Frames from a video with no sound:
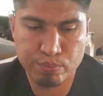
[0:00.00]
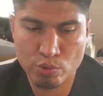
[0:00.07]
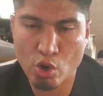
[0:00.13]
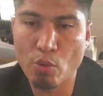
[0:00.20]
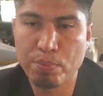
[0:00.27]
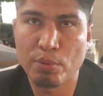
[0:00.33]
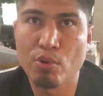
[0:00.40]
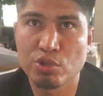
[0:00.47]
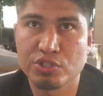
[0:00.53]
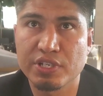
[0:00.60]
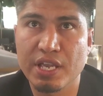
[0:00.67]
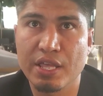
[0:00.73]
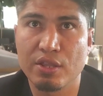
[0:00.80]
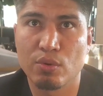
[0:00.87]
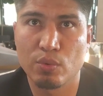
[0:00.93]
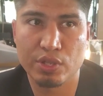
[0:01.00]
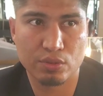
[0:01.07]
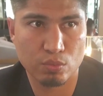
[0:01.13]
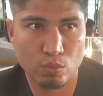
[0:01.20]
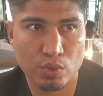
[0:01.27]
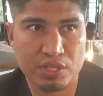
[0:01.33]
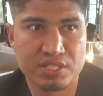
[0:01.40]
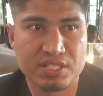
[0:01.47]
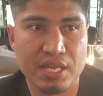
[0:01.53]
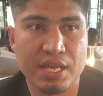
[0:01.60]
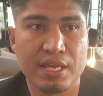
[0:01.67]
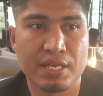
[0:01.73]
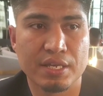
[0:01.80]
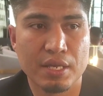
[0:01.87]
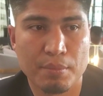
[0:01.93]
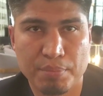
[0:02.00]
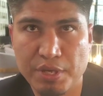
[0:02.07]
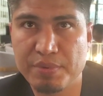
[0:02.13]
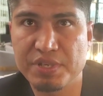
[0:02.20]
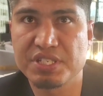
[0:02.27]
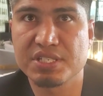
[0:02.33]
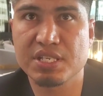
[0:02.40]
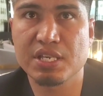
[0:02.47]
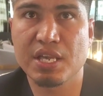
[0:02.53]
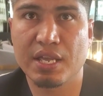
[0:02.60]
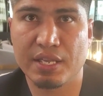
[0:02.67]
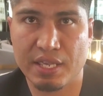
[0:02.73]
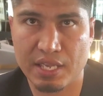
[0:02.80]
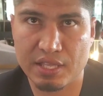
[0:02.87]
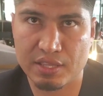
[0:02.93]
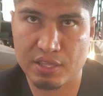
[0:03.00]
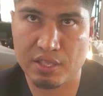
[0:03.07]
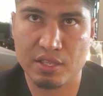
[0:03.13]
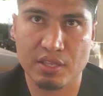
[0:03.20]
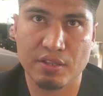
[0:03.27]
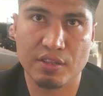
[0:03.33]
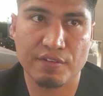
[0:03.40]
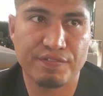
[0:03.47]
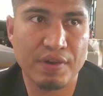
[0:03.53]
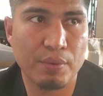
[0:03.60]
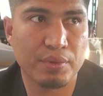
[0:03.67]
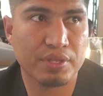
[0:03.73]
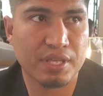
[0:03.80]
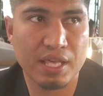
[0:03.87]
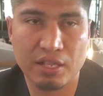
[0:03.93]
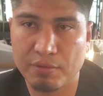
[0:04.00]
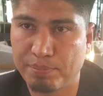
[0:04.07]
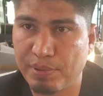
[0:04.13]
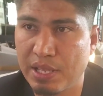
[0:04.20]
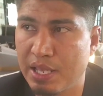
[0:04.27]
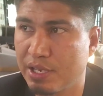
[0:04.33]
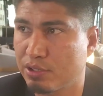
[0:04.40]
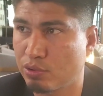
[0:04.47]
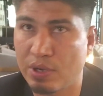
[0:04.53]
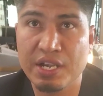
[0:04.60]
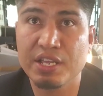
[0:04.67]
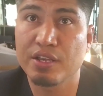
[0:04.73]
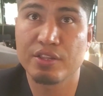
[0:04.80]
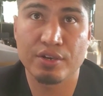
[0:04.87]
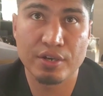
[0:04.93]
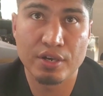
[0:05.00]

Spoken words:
co-promote together with say PBC and get the fight with Caleb Plant or any other,